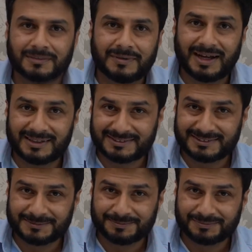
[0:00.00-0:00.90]

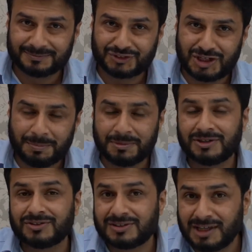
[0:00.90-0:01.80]
Last tip,
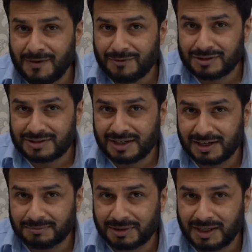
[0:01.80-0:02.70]
save your
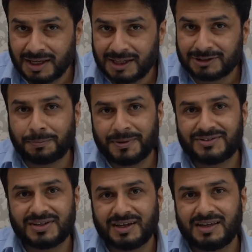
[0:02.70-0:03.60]
time. So
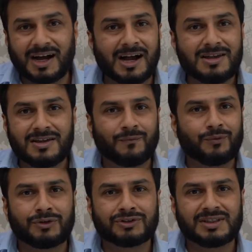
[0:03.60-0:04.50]
basically I
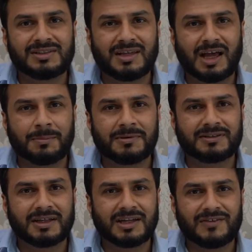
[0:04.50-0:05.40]
was in the habit
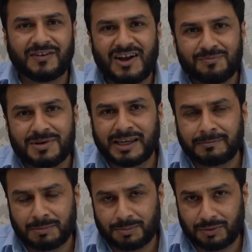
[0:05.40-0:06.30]
that if I've picked up
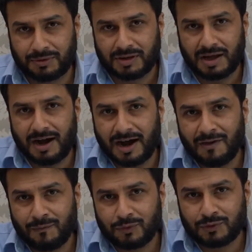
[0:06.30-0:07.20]
a book, I
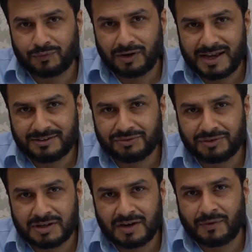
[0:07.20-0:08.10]
would like to
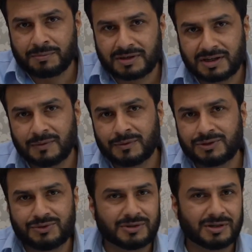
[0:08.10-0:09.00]
read it from cover
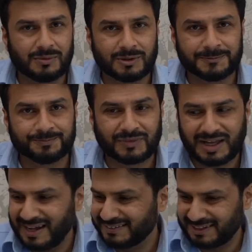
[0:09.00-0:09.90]
to cover. I
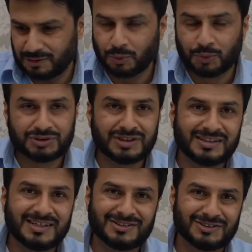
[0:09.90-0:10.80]
had that
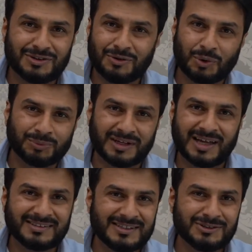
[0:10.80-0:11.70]
OCD syndrome that
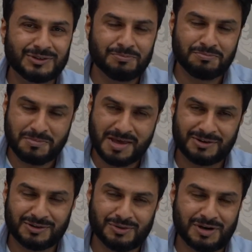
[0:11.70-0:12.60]
I need to make
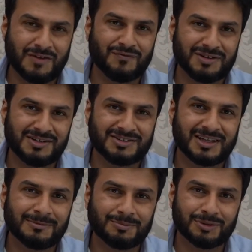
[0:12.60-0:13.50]
sure I finish
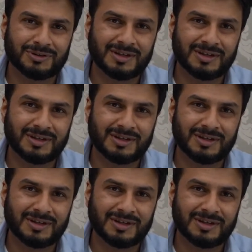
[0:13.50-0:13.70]
that book.